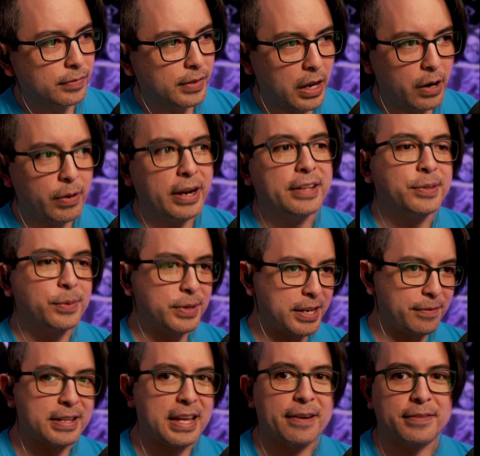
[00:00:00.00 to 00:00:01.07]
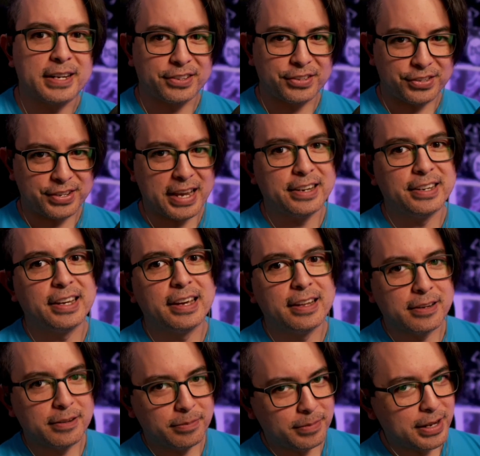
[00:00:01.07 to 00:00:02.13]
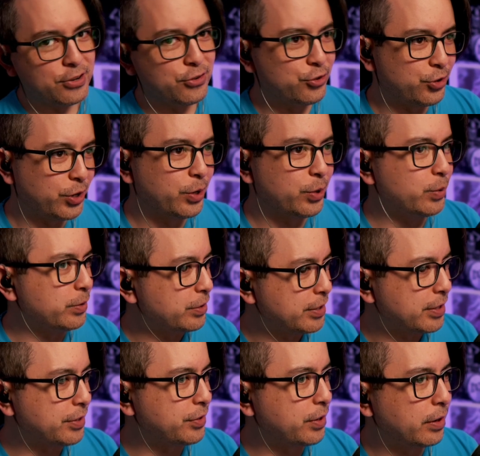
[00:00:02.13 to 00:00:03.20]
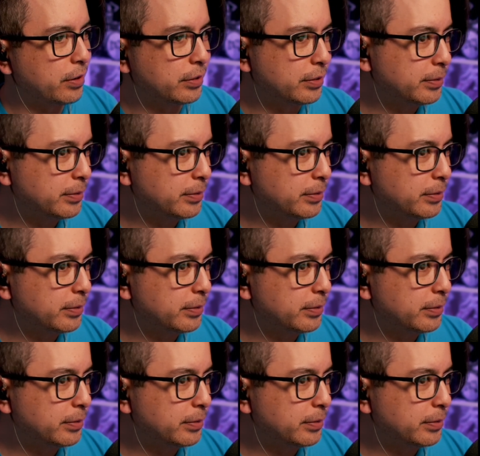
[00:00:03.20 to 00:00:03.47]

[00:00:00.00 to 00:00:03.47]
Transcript: All right, so we definitely have an extended intro into the song.